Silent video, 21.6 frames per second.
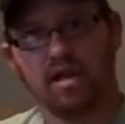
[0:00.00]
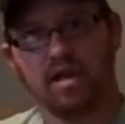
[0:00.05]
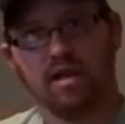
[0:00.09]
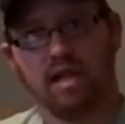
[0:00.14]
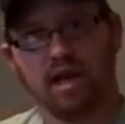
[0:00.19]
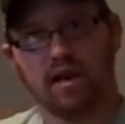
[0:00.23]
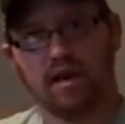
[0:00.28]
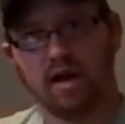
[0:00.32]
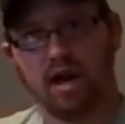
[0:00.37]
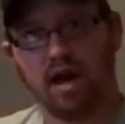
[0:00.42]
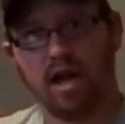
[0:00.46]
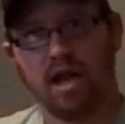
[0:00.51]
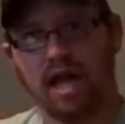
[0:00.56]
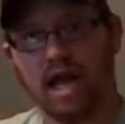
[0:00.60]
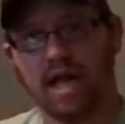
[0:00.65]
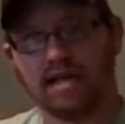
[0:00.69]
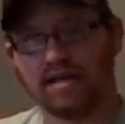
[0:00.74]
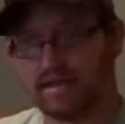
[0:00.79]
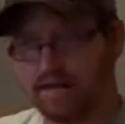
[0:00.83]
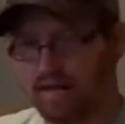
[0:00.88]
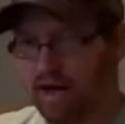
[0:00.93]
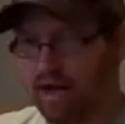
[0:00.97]
they're not
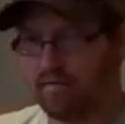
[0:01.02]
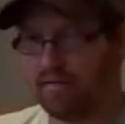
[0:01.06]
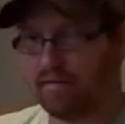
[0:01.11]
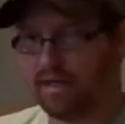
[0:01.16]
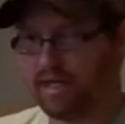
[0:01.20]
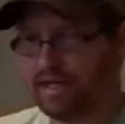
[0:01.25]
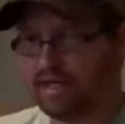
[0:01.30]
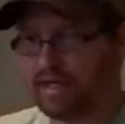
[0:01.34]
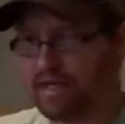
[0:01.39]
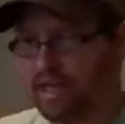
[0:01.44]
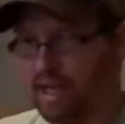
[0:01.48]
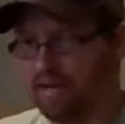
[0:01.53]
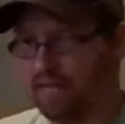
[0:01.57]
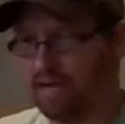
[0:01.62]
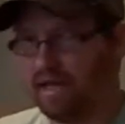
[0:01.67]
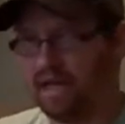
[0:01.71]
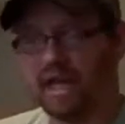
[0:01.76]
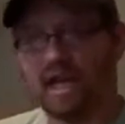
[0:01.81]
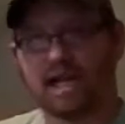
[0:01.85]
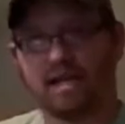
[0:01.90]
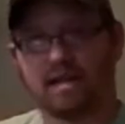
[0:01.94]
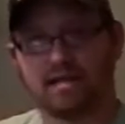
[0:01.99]
like zombies. That'd
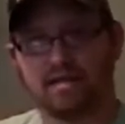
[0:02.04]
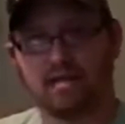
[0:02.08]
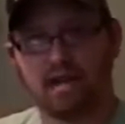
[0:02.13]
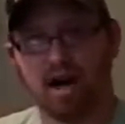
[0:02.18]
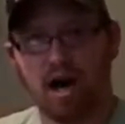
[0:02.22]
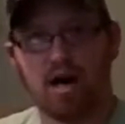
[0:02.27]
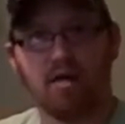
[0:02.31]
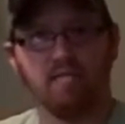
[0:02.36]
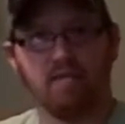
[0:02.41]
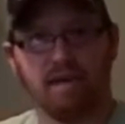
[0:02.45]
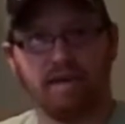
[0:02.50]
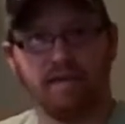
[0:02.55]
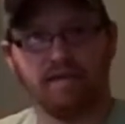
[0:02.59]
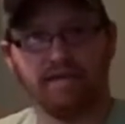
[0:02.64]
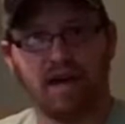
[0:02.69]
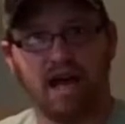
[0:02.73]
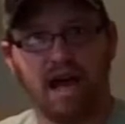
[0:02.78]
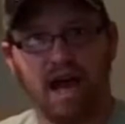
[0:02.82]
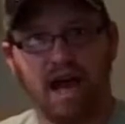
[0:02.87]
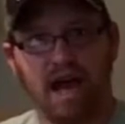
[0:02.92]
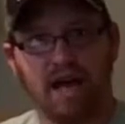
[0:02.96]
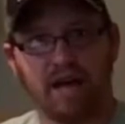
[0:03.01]
be like
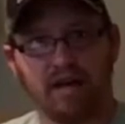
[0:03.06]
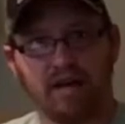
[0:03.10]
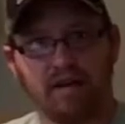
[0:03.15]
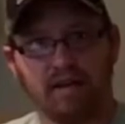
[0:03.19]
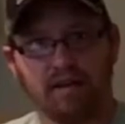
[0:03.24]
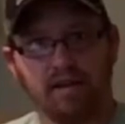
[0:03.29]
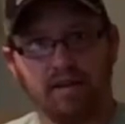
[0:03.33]
zombie-fied.